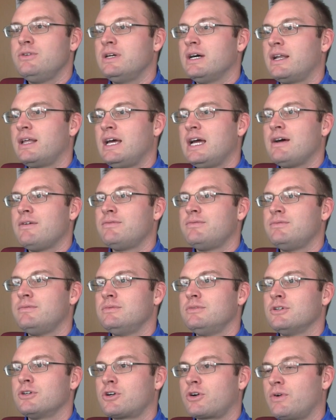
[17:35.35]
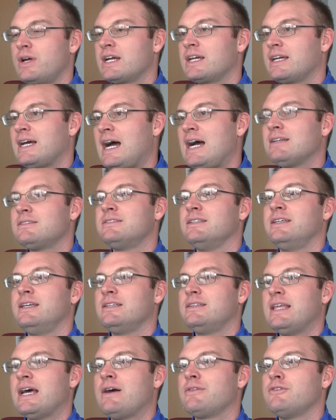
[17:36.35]
you got to have the correct guys to
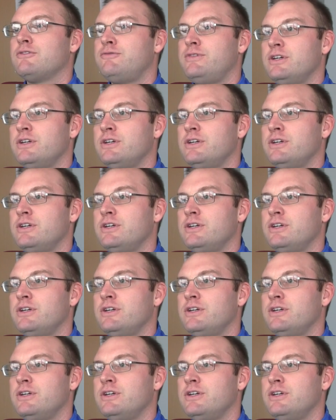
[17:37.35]
get down the